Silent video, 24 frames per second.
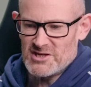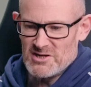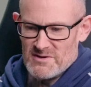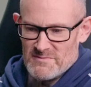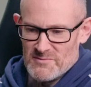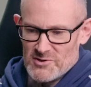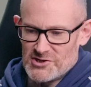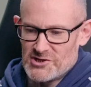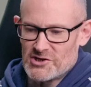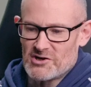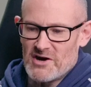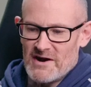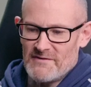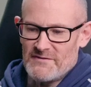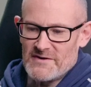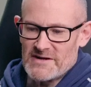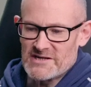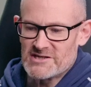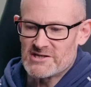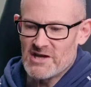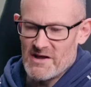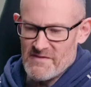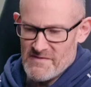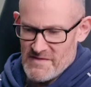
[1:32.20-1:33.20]
too much
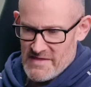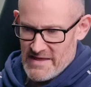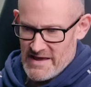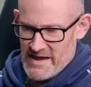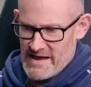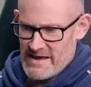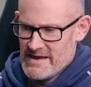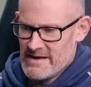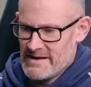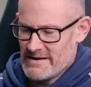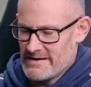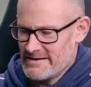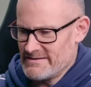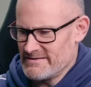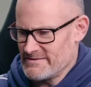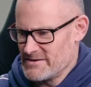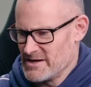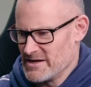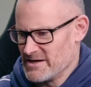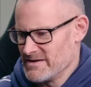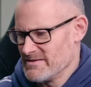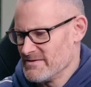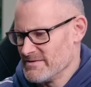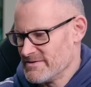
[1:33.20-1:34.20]
graphics on there
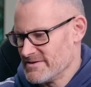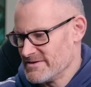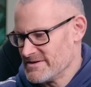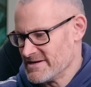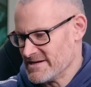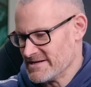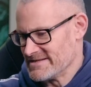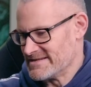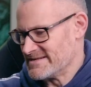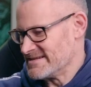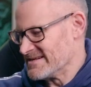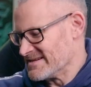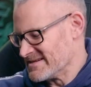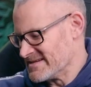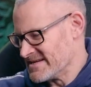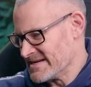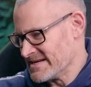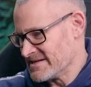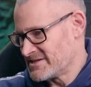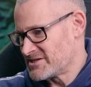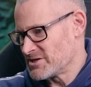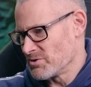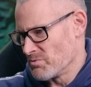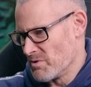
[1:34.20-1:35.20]
that you
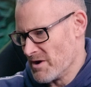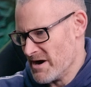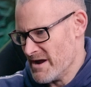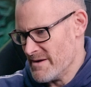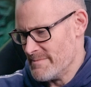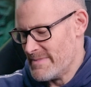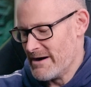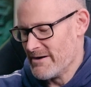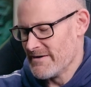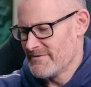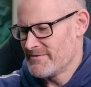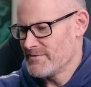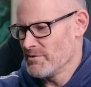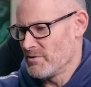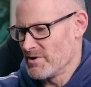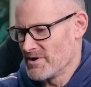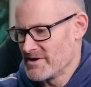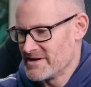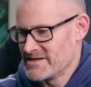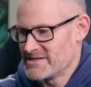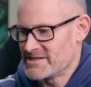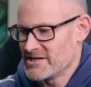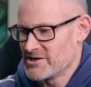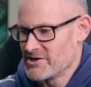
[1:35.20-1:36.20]
need to worry about if you want
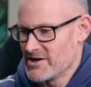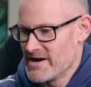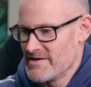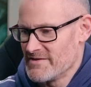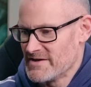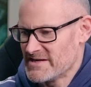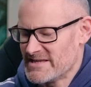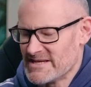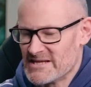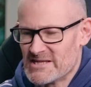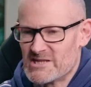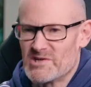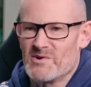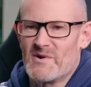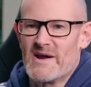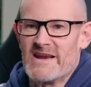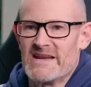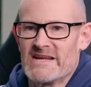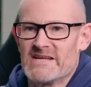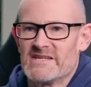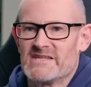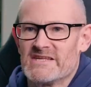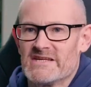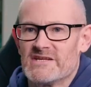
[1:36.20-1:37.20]
to integrate this into
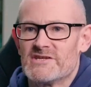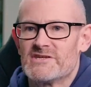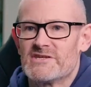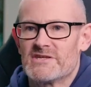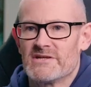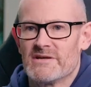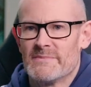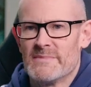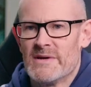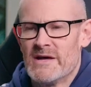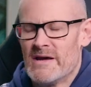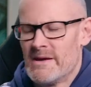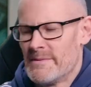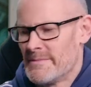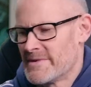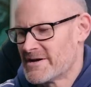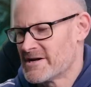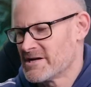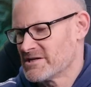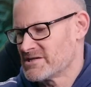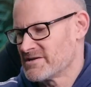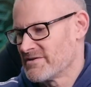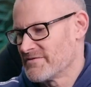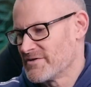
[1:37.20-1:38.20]
any system.
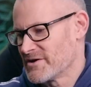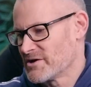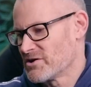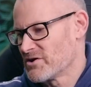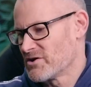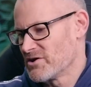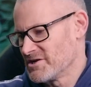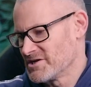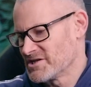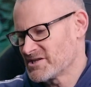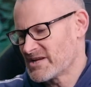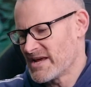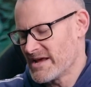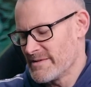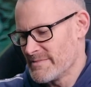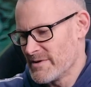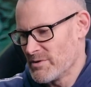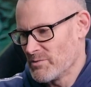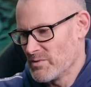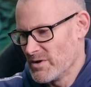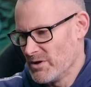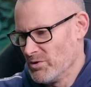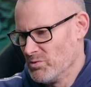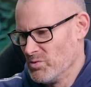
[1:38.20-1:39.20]
Because of the color scheme,
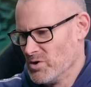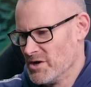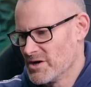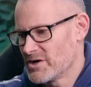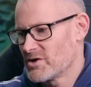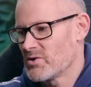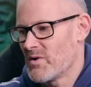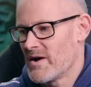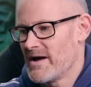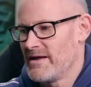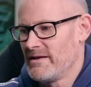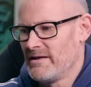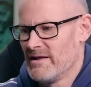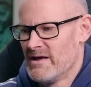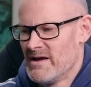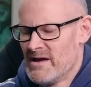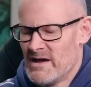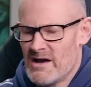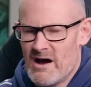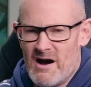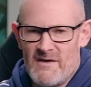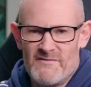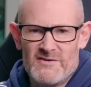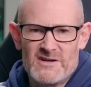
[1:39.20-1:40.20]
it will work well.
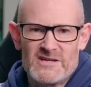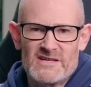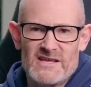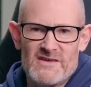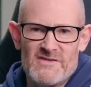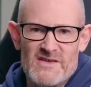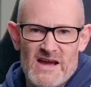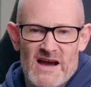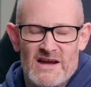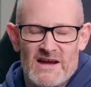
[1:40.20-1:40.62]
Obviously the